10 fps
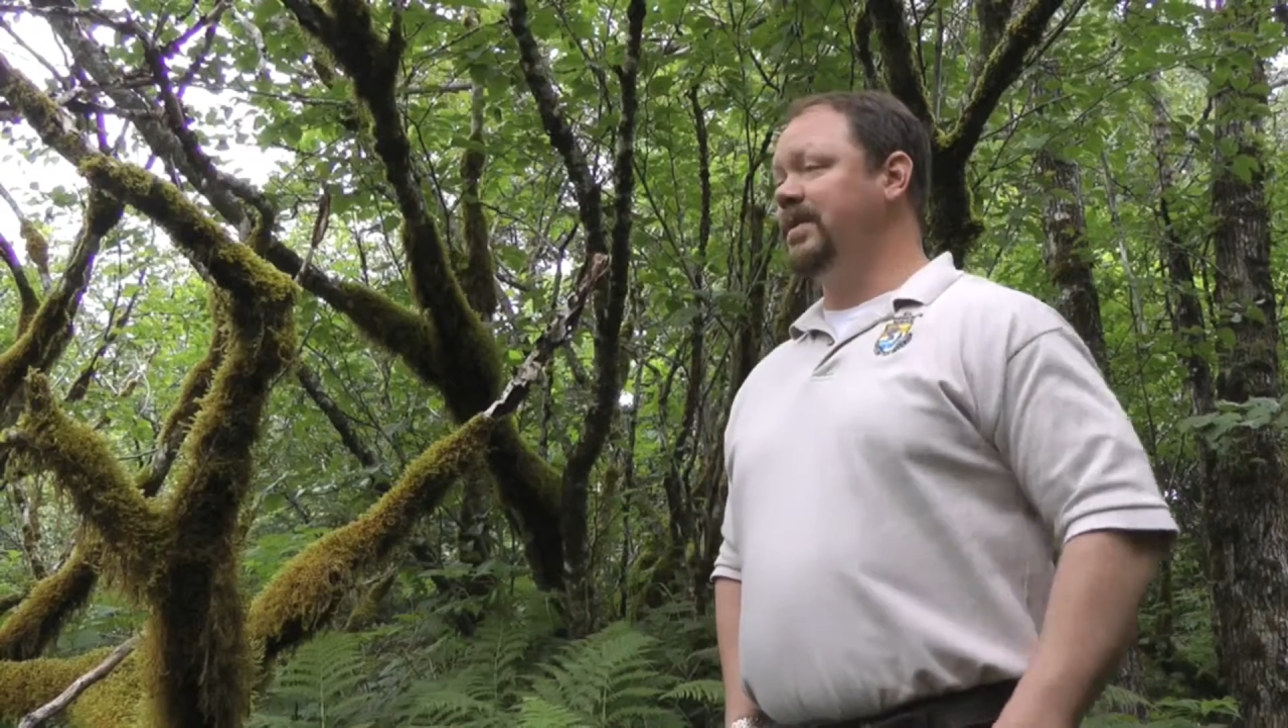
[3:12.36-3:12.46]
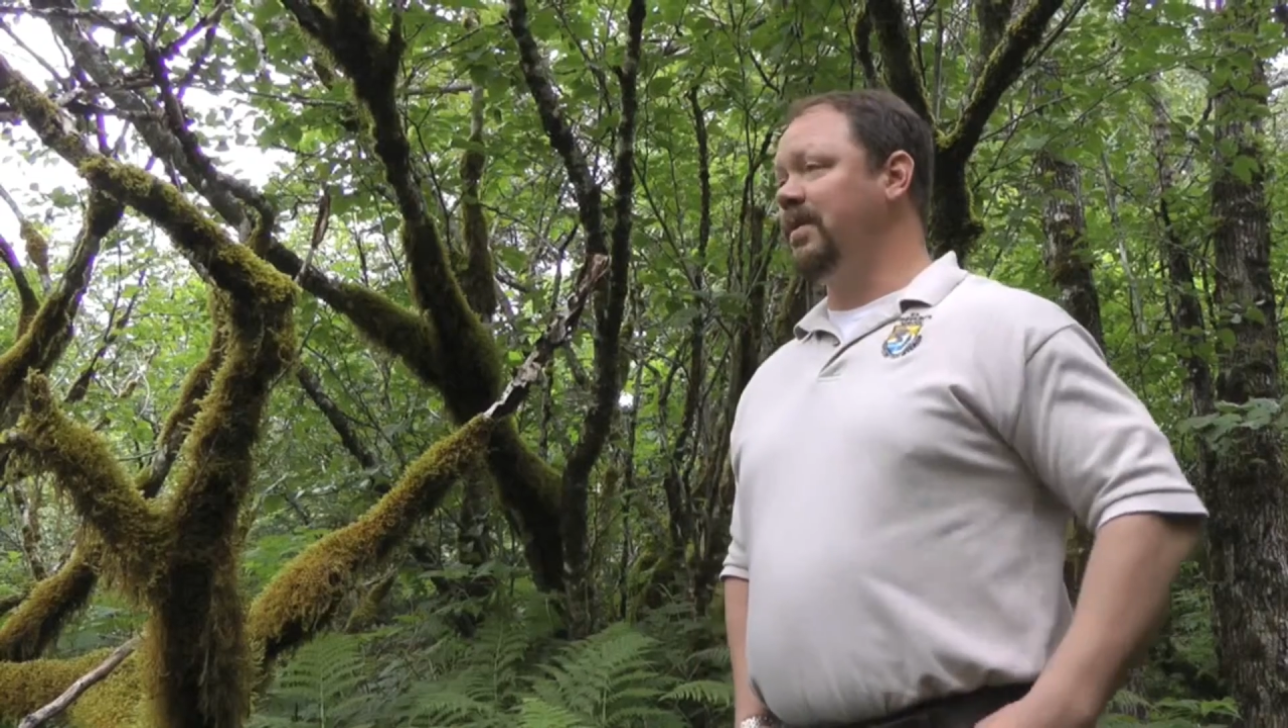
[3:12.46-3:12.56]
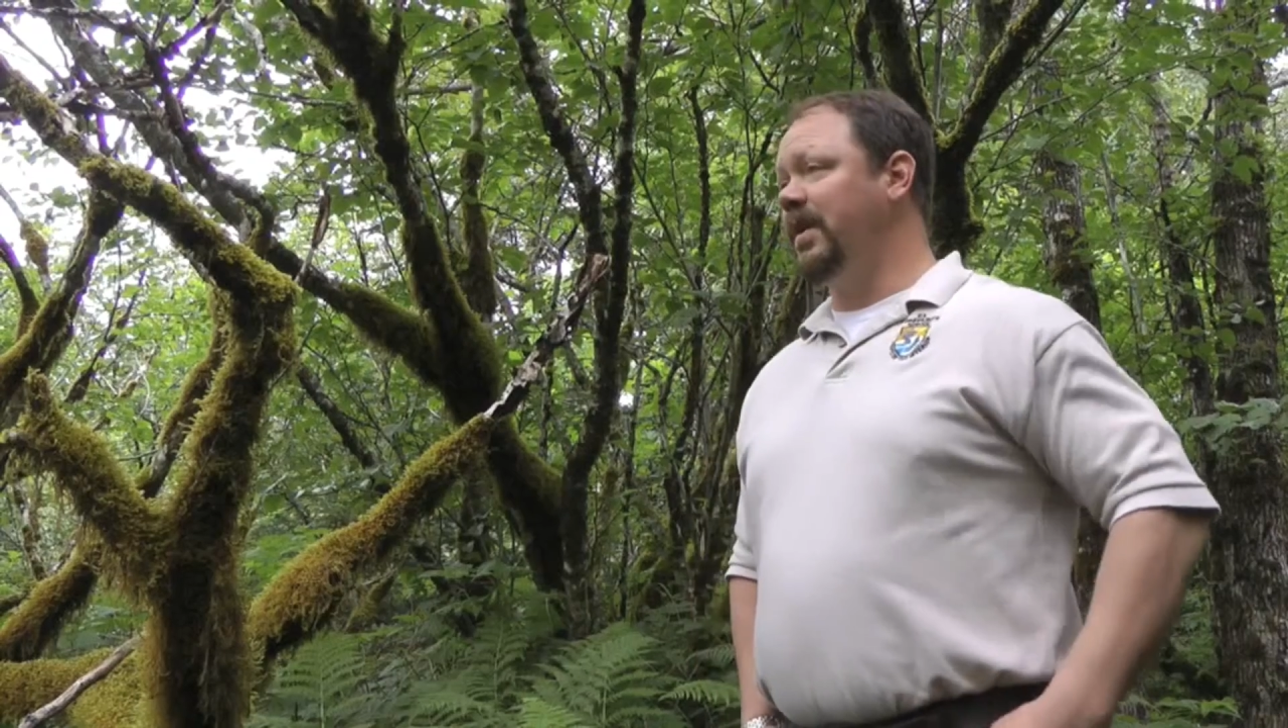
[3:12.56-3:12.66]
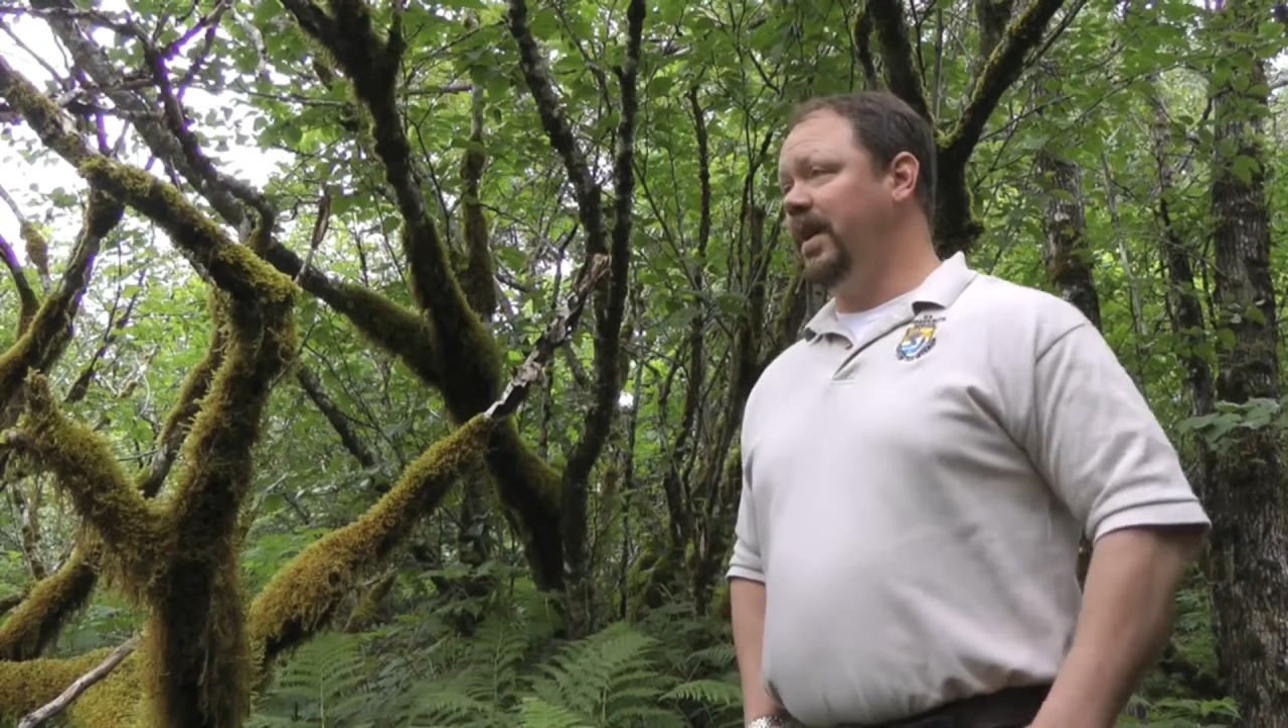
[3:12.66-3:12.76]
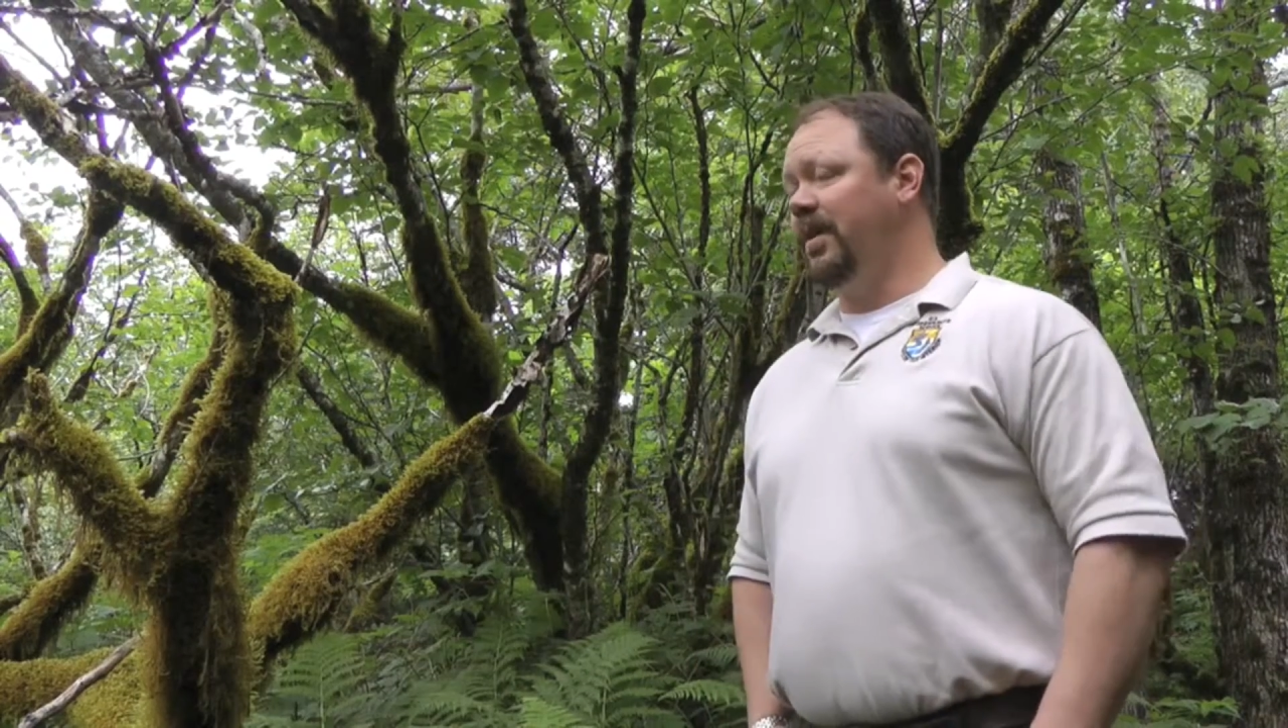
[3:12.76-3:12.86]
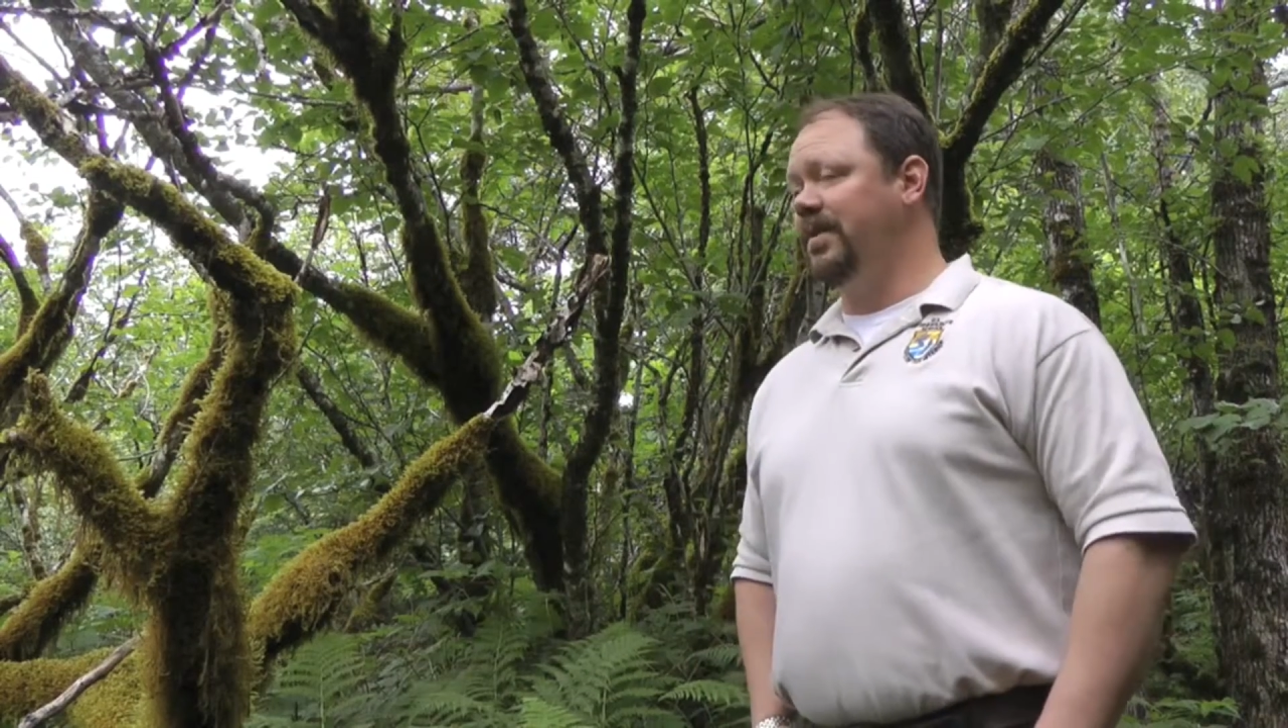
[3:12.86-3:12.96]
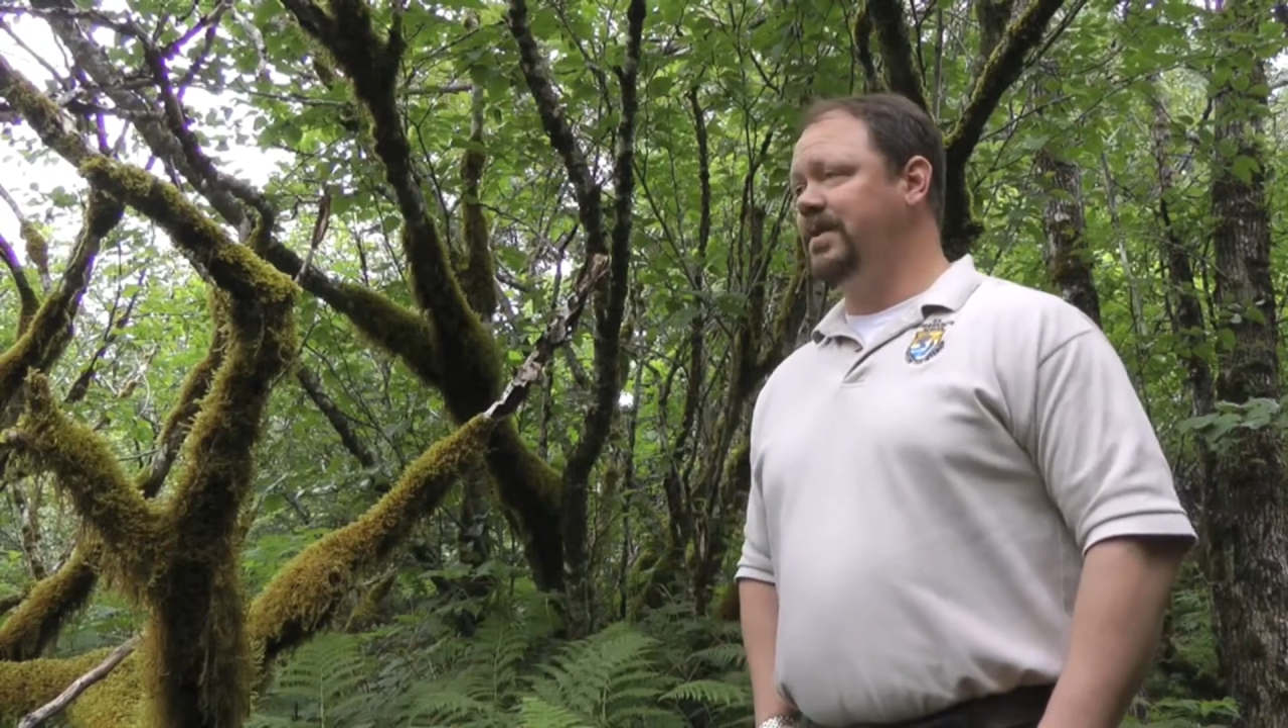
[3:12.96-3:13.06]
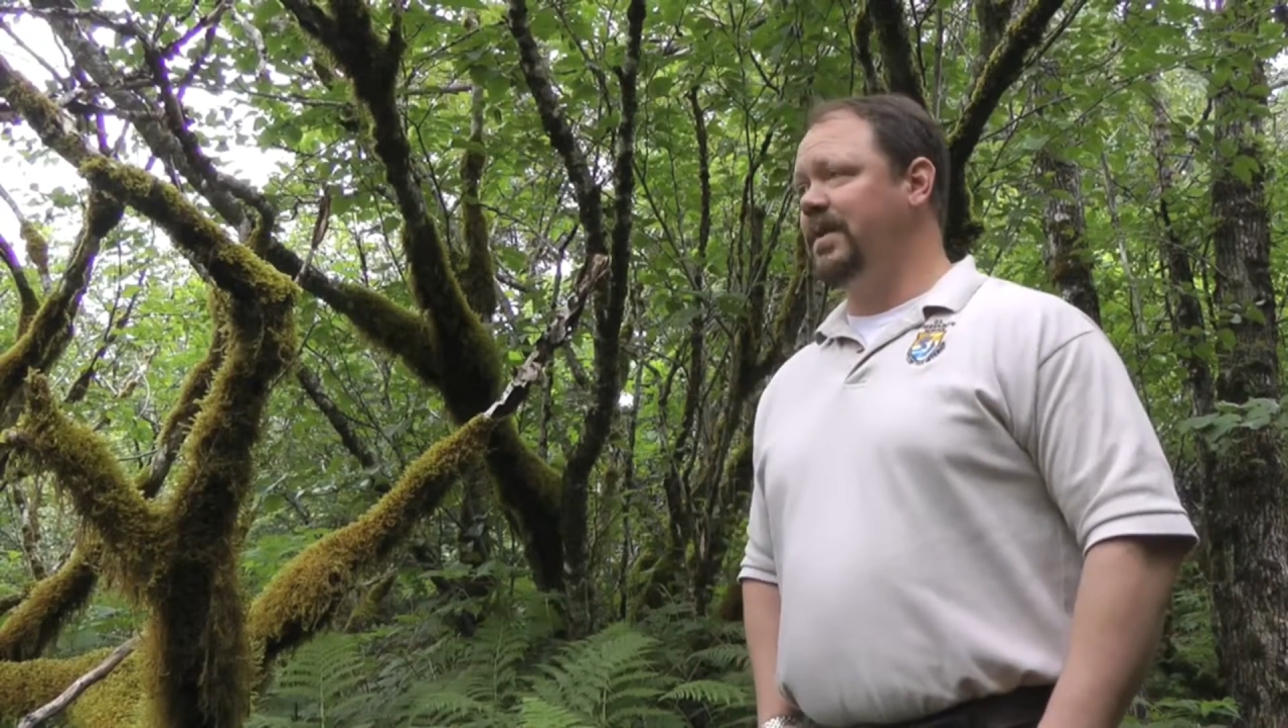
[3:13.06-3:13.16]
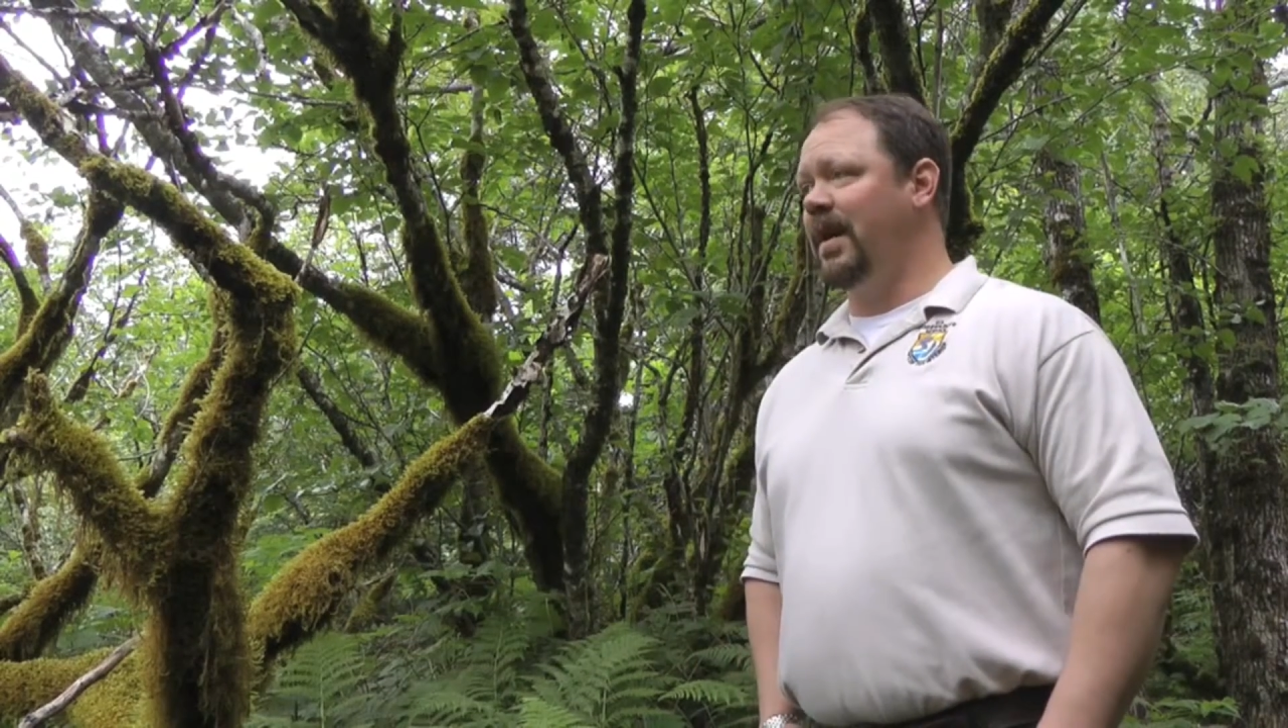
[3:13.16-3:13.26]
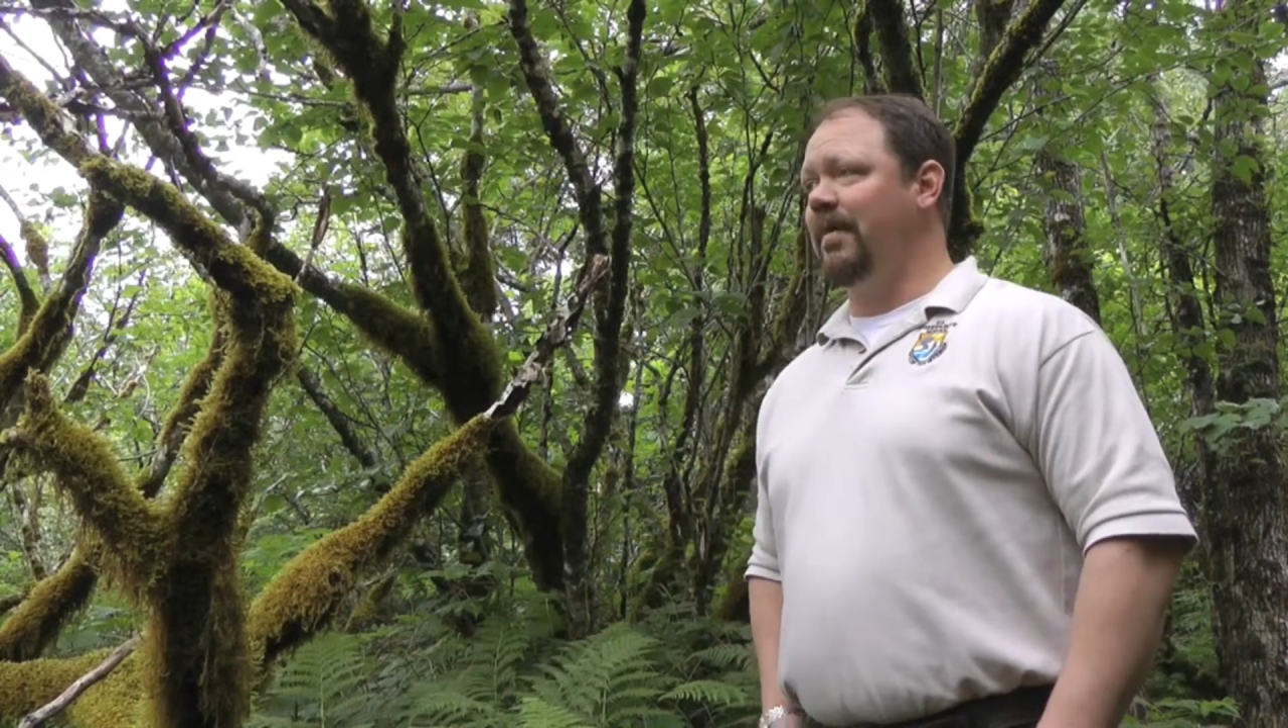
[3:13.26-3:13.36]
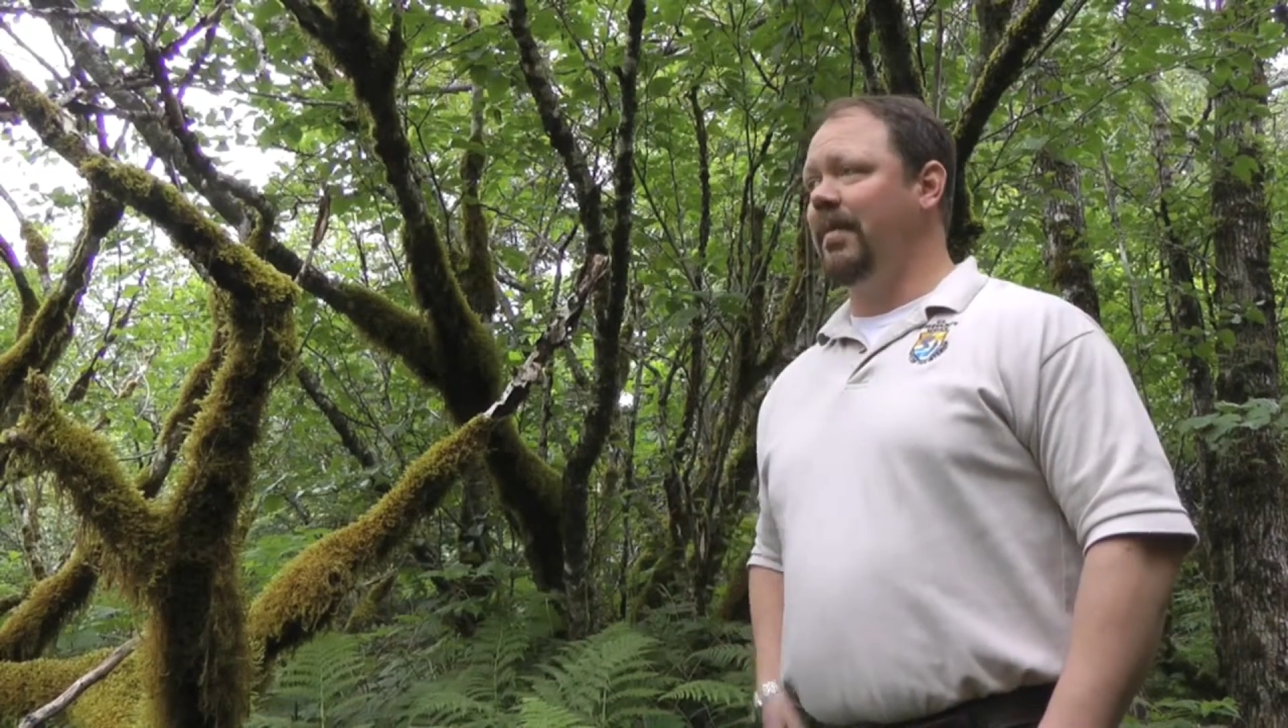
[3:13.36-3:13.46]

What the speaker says: and it's certainly used